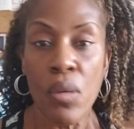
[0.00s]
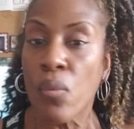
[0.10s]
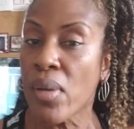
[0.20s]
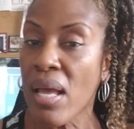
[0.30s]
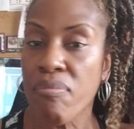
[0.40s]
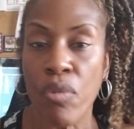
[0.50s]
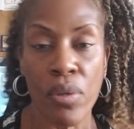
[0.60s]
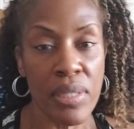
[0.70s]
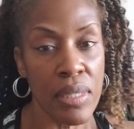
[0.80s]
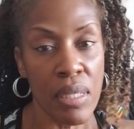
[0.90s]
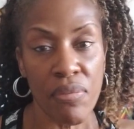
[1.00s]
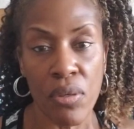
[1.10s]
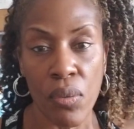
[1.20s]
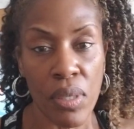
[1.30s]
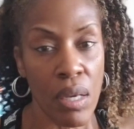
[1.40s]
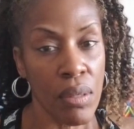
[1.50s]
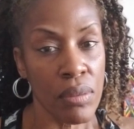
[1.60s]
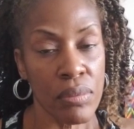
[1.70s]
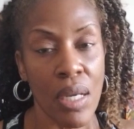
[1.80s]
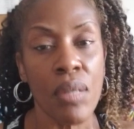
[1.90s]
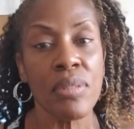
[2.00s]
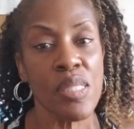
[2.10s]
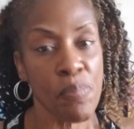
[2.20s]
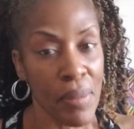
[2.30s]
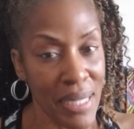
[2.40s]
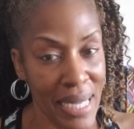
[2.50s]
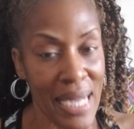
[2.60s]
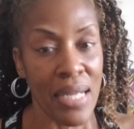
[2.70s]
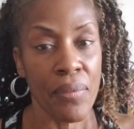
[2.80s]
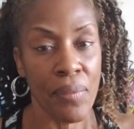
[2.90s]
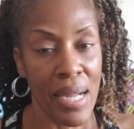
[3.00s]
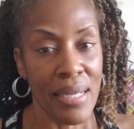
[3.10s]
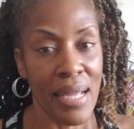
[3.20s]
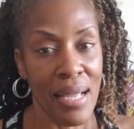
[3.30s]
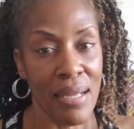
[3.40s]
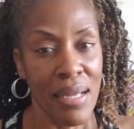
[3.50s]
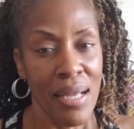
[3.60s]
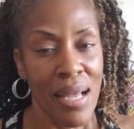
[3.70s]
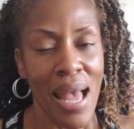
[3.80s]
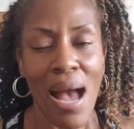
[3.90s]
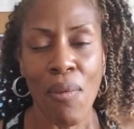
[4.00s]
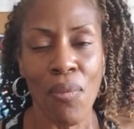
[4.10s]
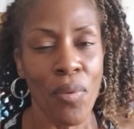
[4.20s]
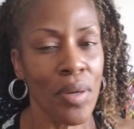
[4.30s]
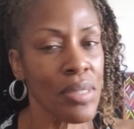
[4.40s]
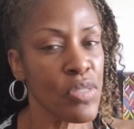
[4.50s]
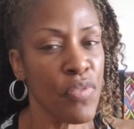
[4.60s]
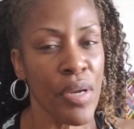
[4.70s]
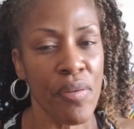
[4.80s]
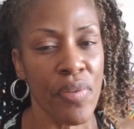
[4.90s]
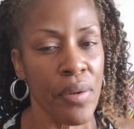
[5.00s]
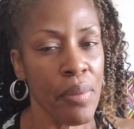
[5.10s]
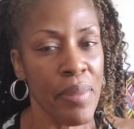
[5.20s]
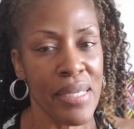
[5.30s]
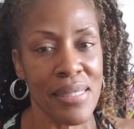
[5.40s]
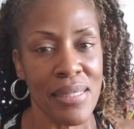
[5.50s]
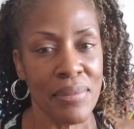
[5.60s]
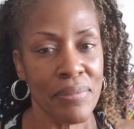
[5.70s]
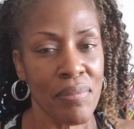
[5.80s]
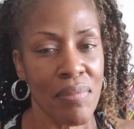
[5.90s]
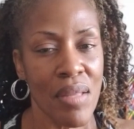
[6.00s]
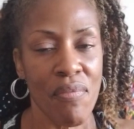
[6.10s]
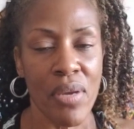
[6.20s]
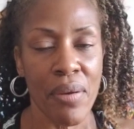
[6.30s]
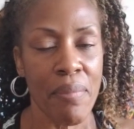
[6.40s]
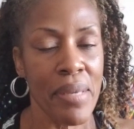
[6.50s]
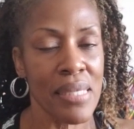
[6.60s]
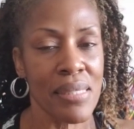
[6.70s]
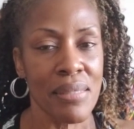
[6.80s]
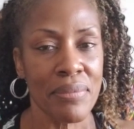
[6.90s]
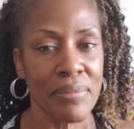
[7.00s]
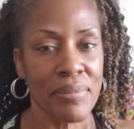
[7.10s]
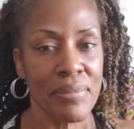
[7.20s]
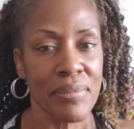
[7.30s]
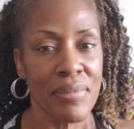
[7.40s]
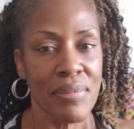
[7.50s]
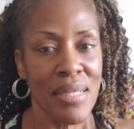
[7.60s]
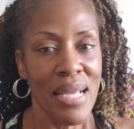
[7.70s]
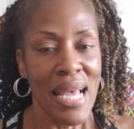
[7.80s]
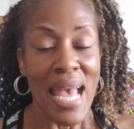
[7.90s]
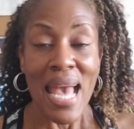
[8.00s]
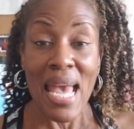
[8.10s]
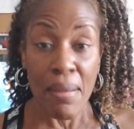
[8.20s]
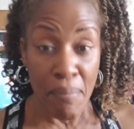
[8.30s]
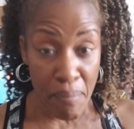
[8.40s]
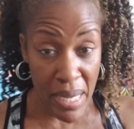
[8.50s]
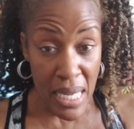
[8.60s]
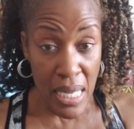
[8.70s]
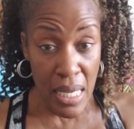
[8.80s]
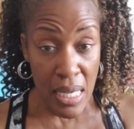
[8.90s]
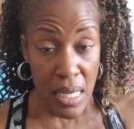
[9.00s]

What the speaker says: We have more than enough going on this planet right now. Our world is very, very busy. Very busy. And me,